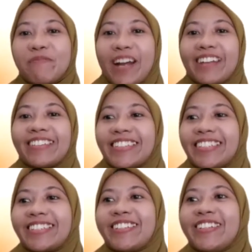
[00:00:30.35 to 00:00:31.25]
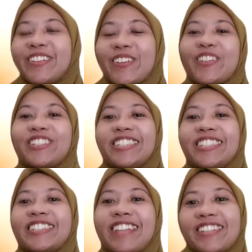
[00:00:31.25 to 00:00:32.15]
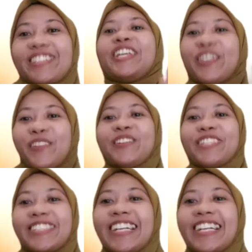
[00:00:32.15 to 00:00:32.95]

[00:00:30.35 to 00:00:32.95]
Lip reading: panelists considered as the heroes